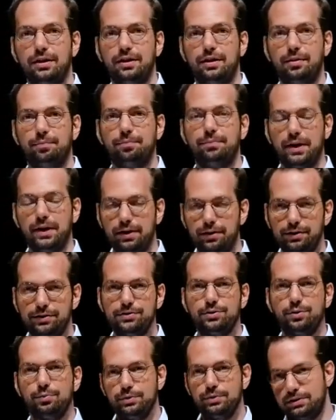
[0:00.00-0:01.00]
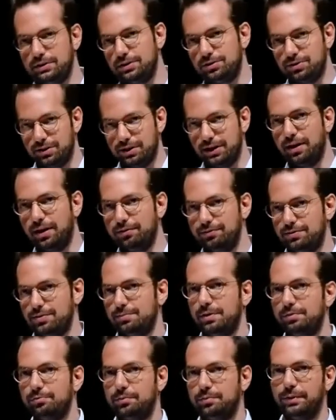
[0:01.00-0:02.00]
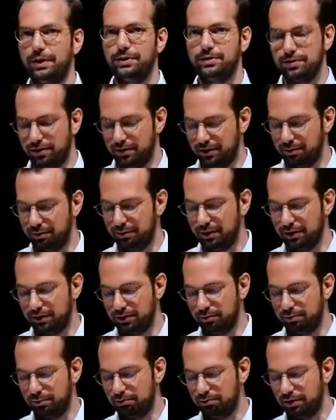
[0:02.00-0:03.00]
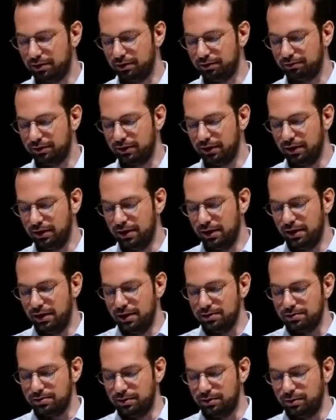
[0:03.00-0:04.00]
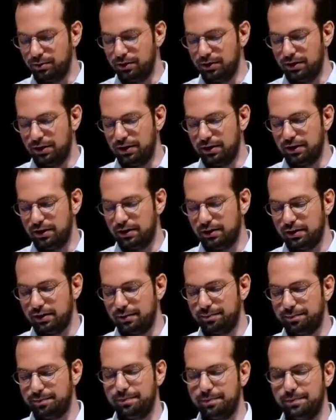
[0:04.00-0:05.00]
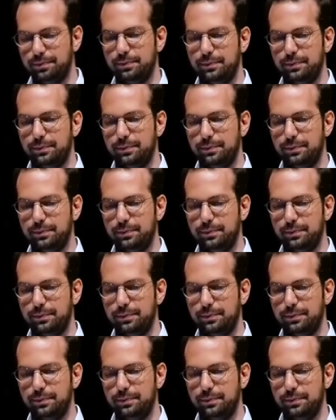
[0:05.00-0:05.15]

Um, they also potentially have some information on them that could be relevant. So. Um,